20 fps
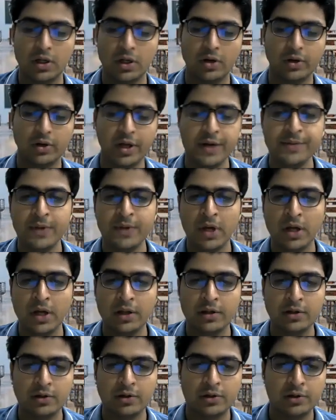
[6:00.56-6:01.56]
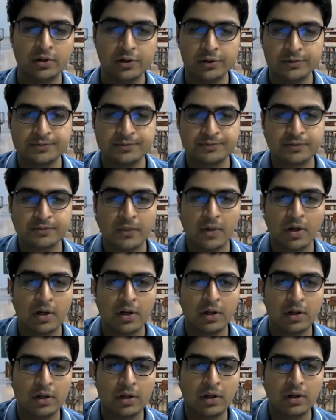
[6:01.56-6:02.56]
Okay, so
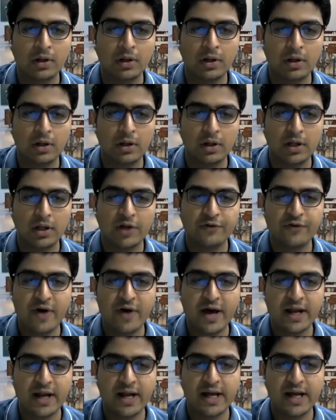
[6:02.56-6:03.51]
if I